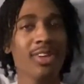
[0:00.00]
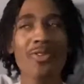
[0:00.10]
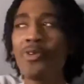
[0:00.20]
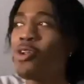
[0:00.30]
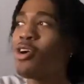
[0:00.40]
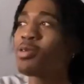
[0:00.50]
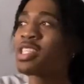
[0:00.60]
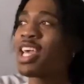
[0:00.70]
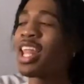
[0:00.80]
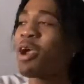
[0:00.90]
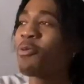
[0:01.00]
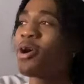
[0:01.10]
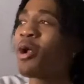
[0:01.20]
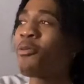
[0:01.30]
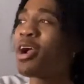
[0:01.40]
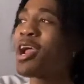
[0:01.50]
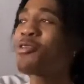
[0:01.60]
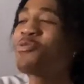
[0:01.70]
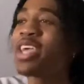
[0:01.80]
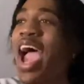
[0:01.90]
You know what I'm saying? Like, where are
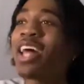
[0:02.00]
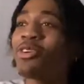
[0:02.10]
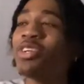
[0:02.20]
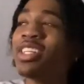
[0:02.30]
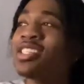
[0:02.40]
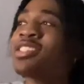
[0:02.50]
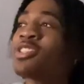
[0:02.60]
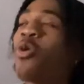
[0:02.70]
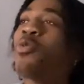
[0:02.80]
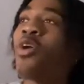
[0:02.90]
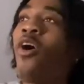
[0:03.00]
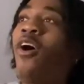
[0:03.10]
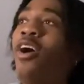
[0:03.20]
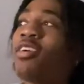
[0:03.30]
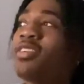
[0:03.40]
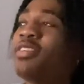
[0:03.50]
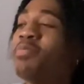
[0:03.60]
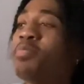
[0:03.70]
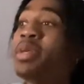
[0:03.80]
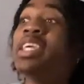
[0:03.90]
you gathering this so-called
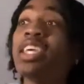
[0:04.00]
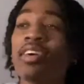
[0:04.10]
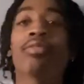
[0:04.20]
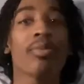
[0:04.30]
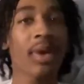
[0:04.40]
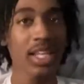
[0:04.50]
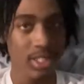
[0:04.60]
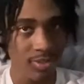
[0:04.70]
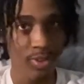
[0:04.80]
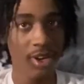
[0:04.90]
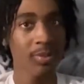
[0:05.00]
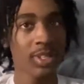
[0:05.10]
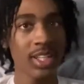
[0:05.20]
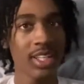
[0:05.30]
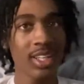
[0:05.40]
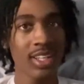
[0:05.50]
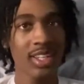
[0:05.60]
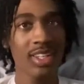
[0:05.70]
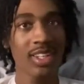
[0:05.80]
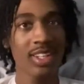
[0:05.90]
me information from?
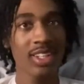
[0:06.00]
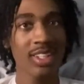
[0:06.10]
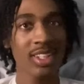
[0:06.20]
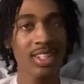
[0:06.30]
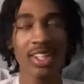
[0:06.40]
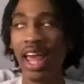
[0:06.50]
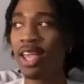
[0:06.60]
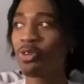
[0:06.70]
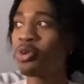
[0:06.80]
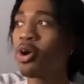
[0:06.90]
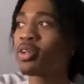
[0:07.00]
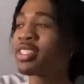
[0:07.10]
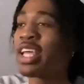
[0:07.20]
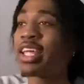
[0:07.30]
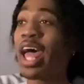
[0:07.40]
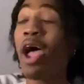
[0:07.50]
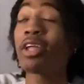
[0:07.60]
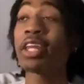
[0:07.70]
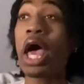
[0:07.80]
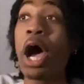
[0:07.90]
Like, you know what I'm saying?
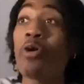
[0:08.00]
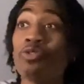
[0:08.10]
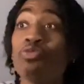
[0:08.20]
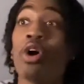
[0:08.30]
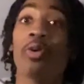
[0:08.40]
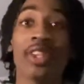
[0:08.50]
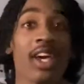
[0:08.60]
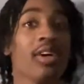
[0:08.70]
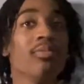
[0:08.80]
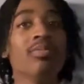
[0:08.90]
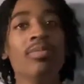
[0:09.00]
Like, now you know them